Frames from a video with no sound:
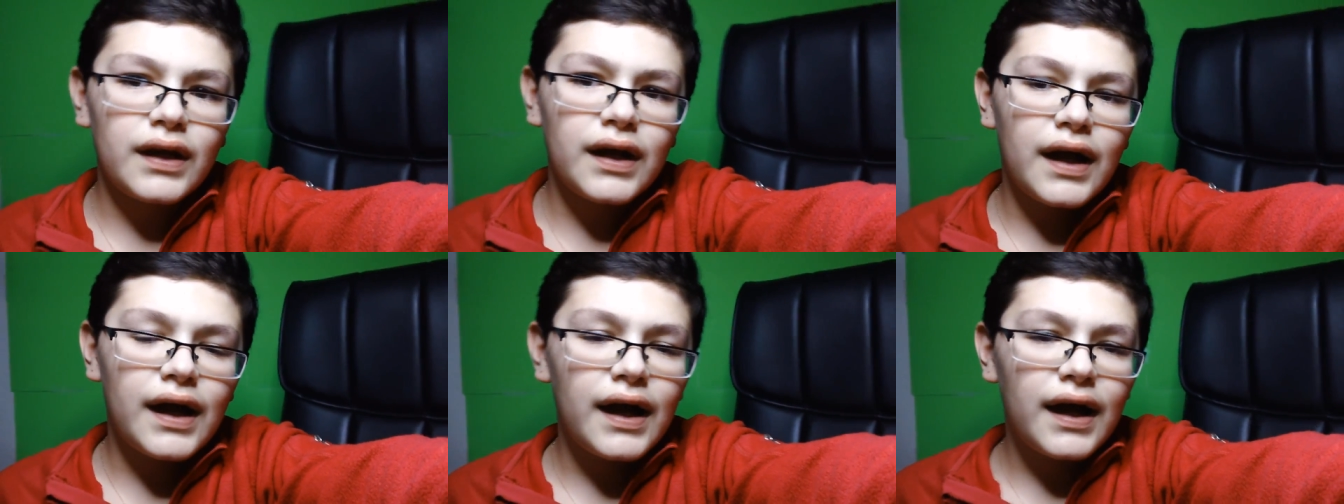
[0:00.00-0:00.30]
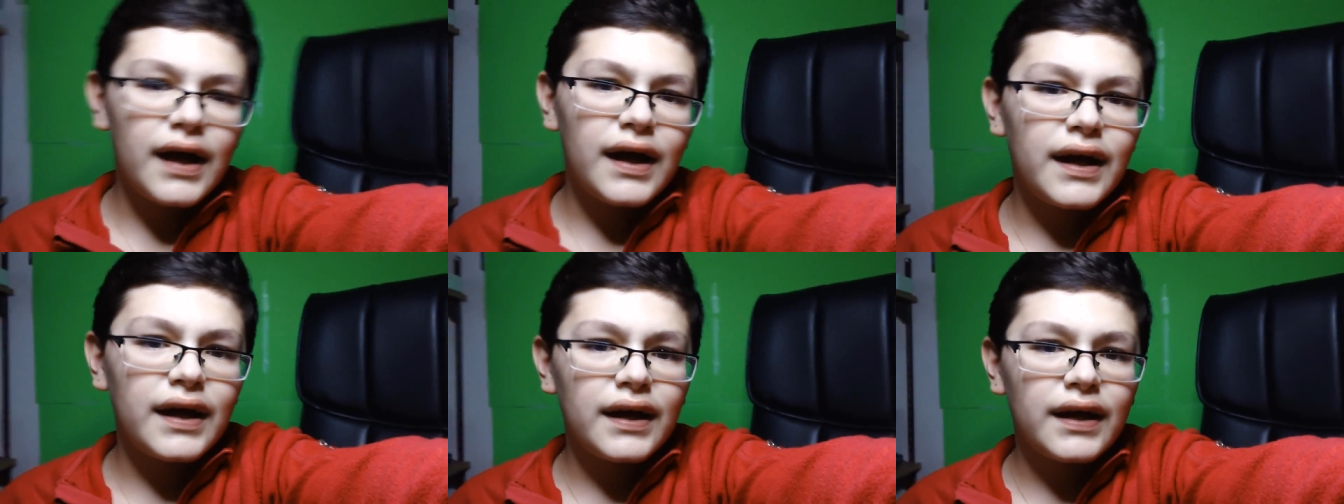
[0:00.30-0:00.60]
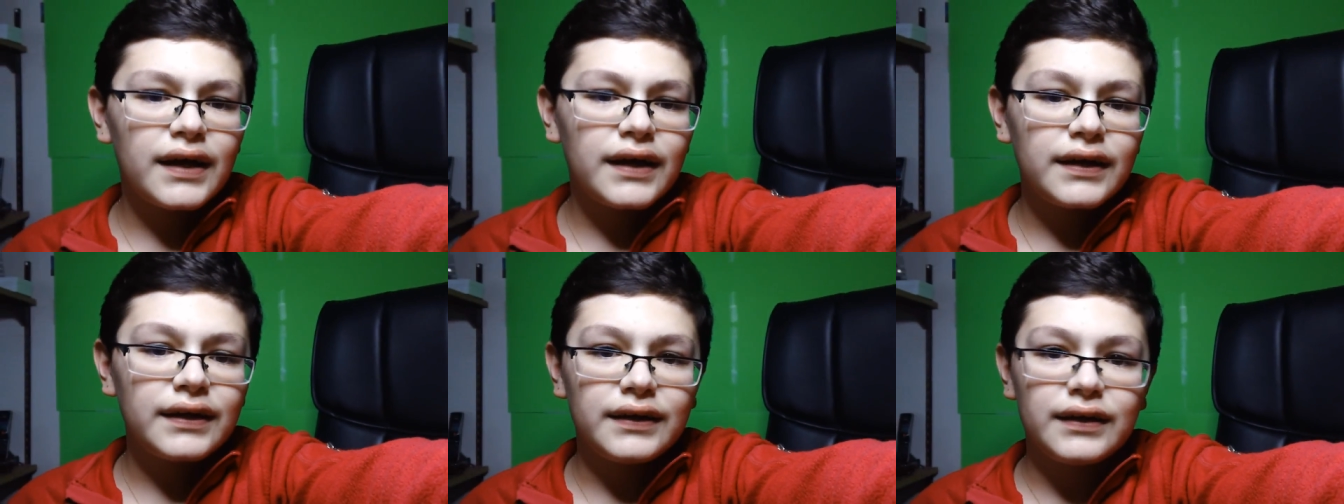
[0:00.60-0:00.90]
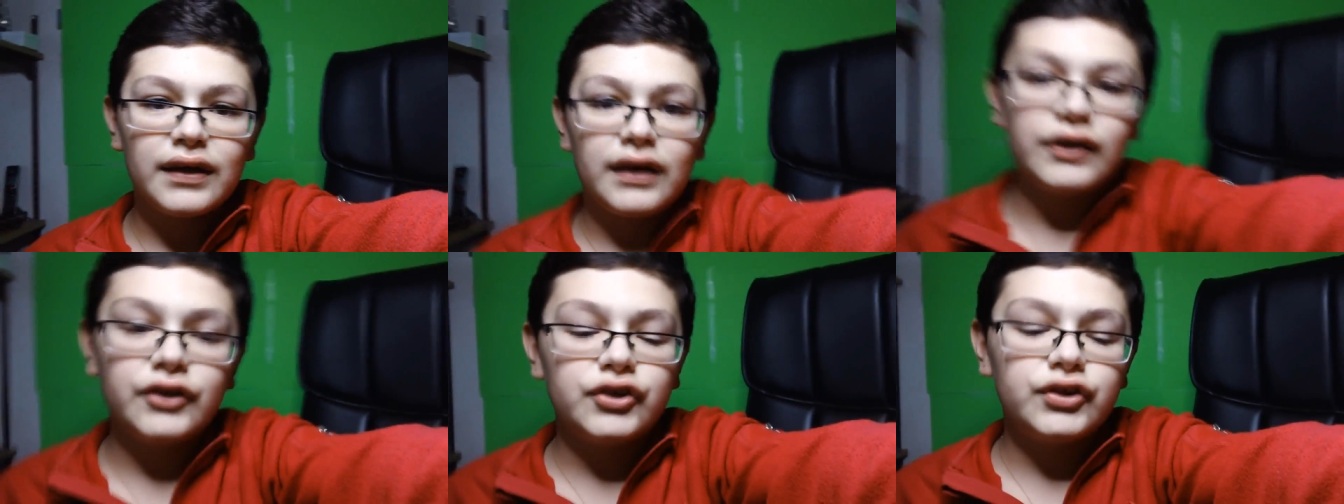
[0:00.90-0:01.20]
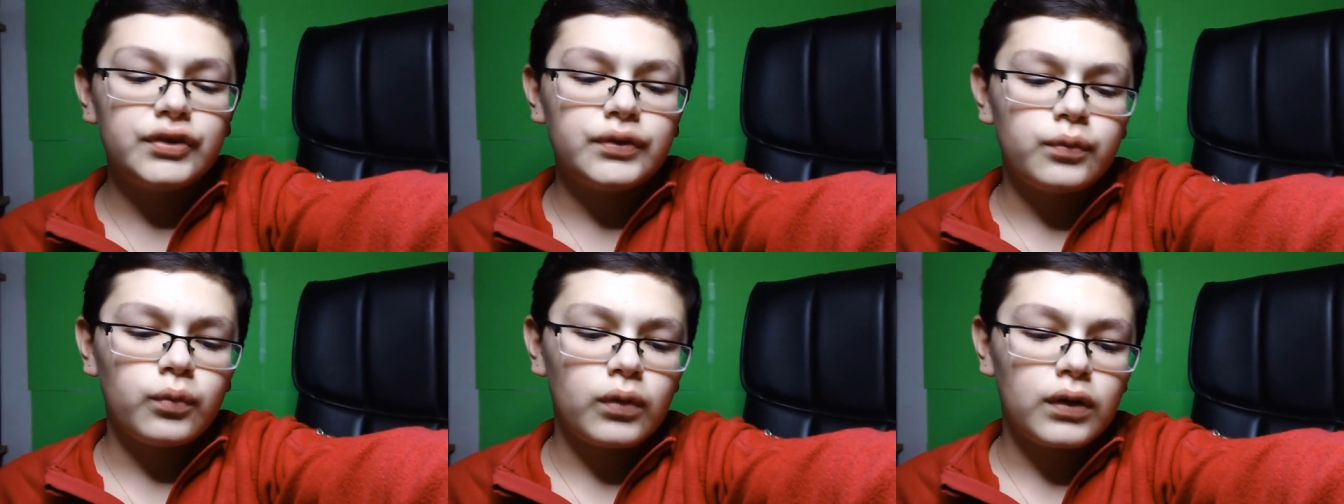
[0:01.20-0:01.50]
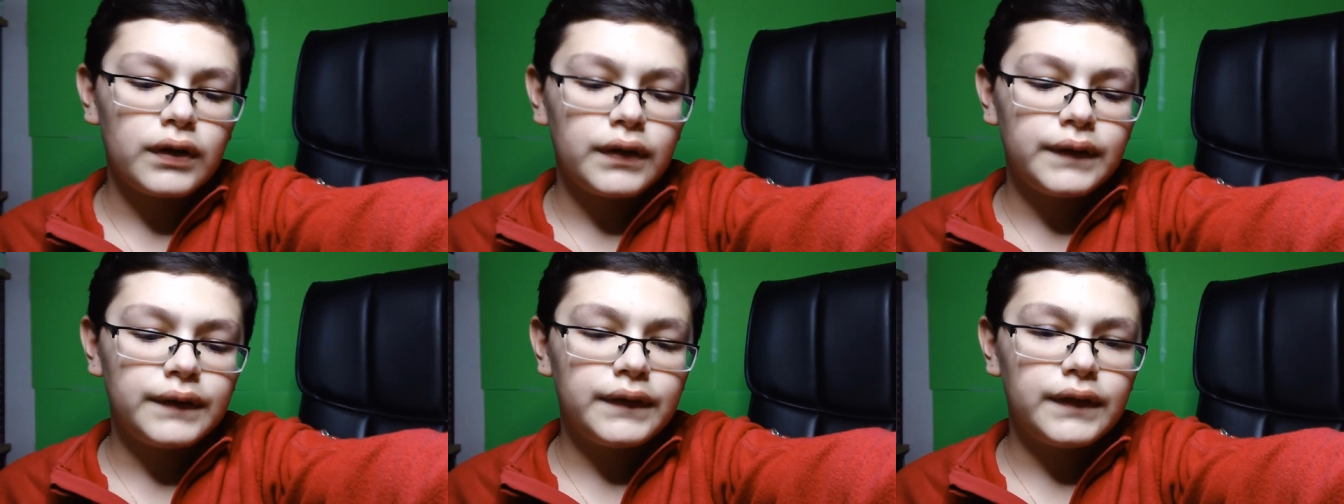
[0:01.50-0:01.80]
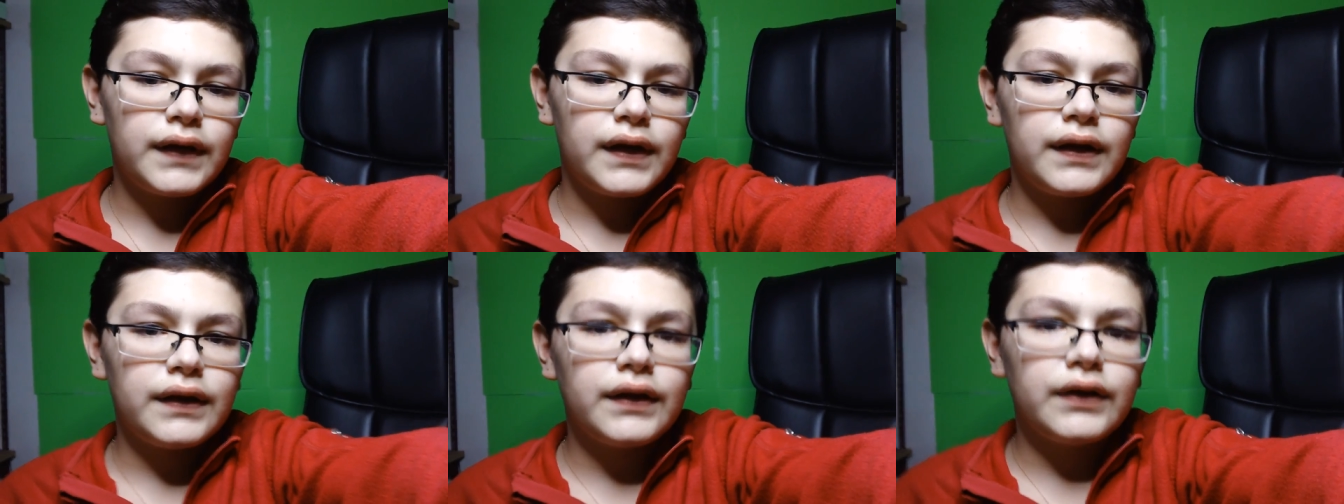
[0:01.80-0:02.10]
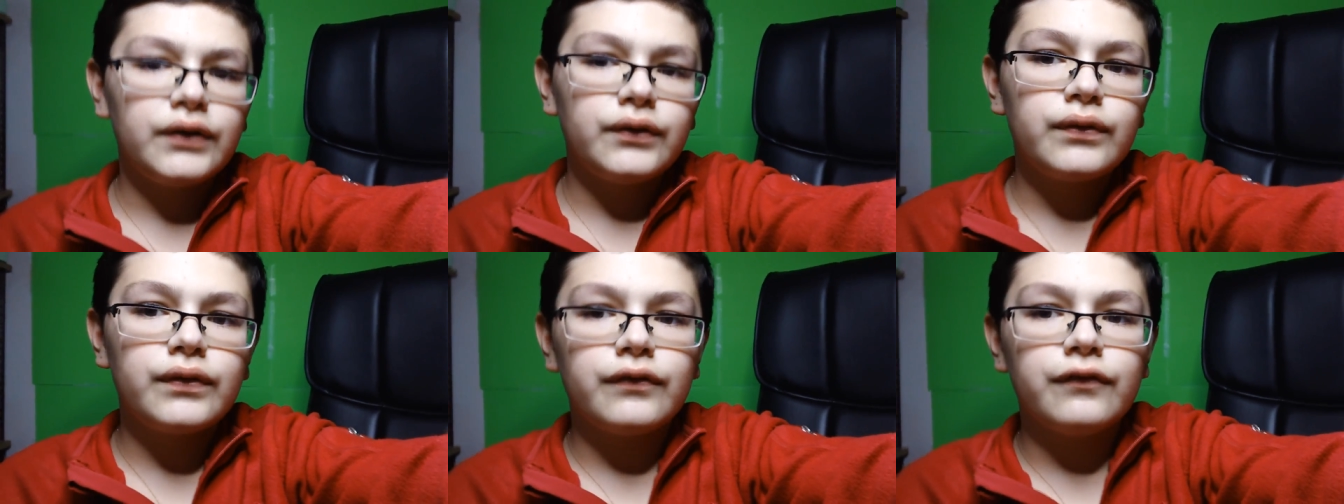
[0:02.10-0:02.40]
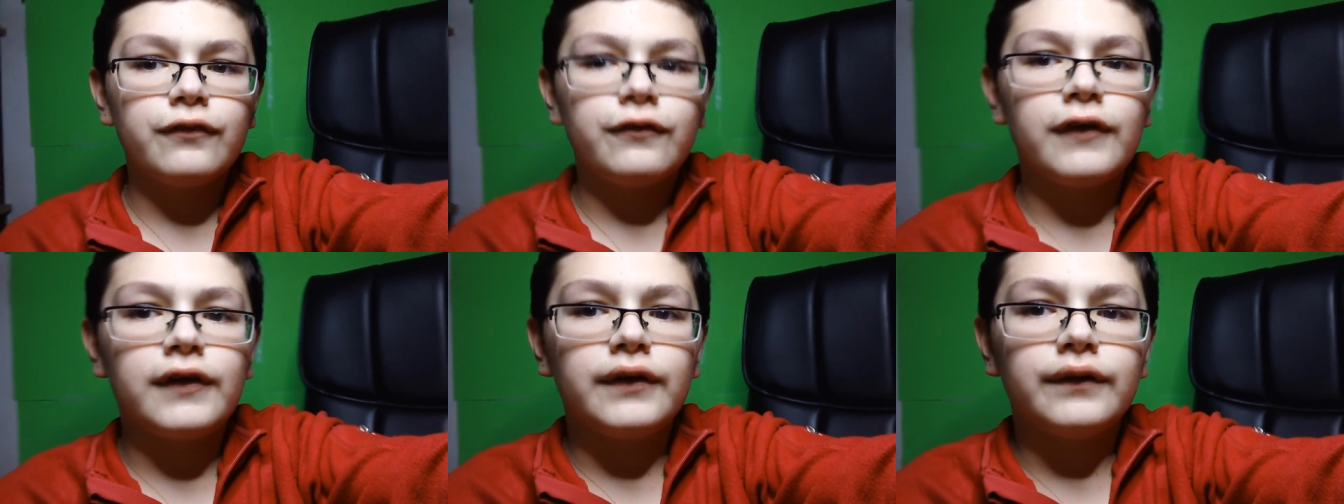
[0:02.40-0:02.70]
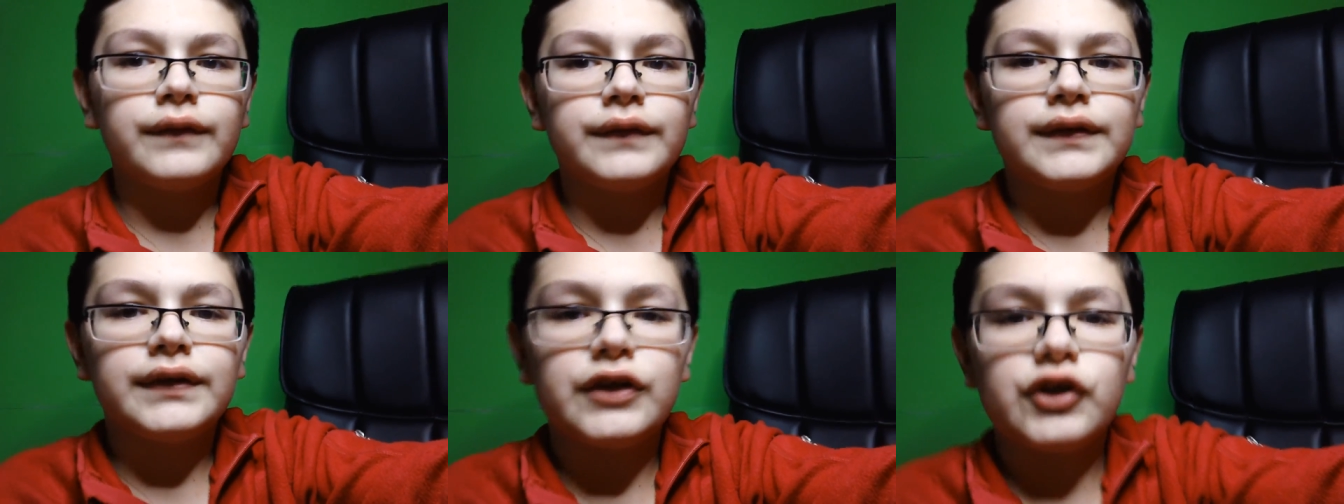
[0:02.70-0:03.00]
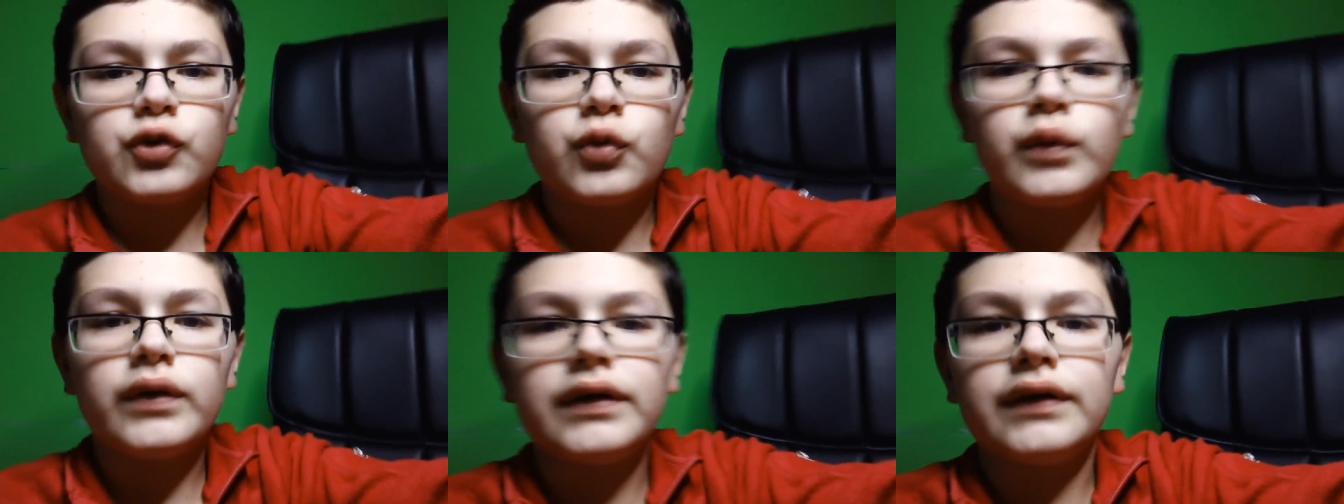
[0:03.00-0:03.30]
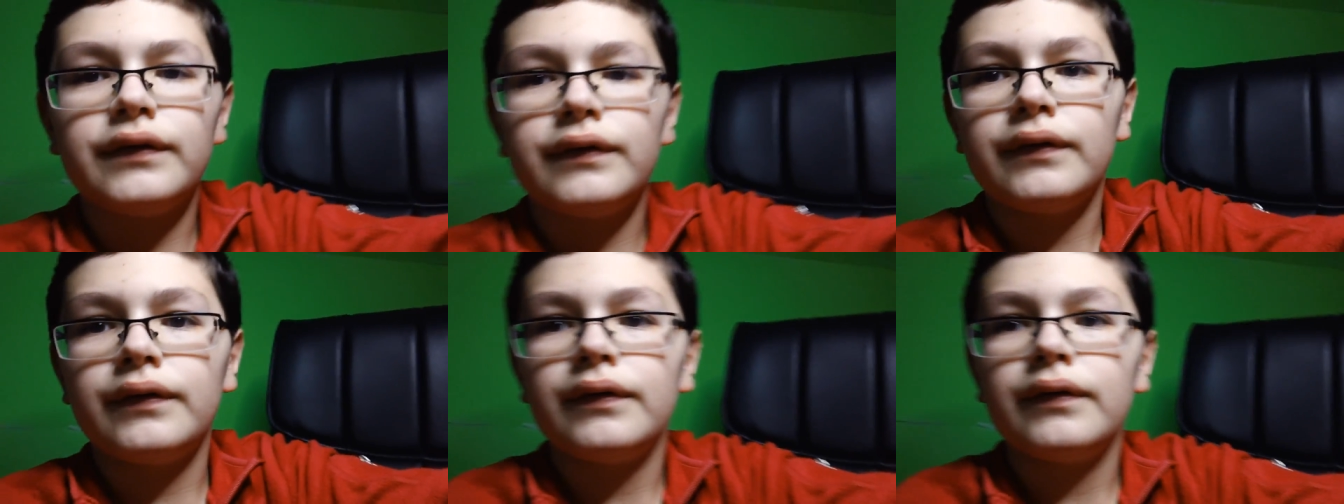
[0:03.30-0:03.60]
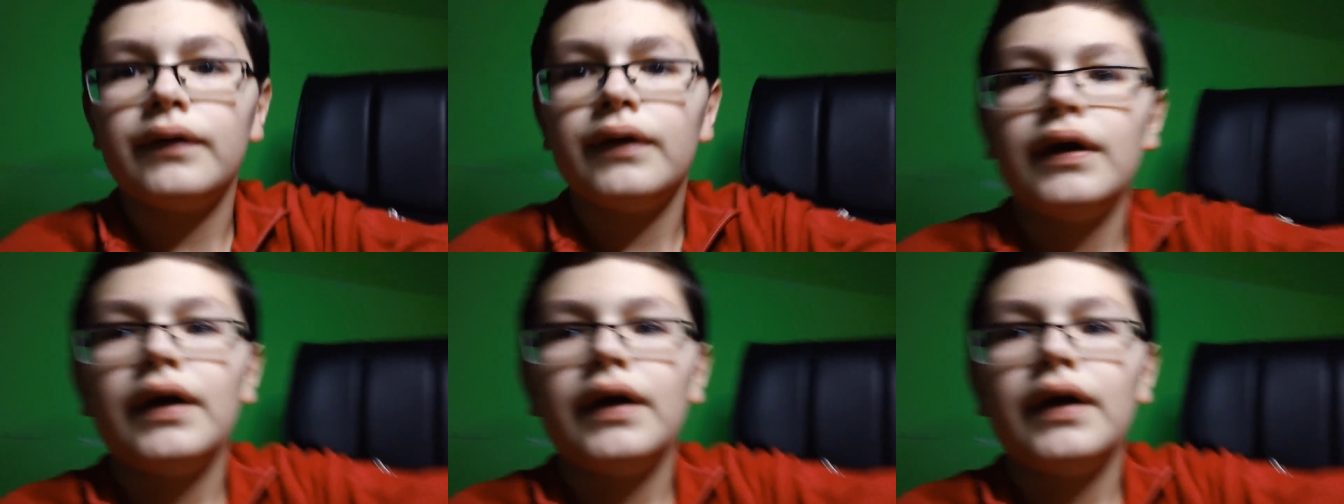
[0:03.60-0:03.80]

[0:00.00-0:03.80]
I just wanted to say that you can follow us on Twitter.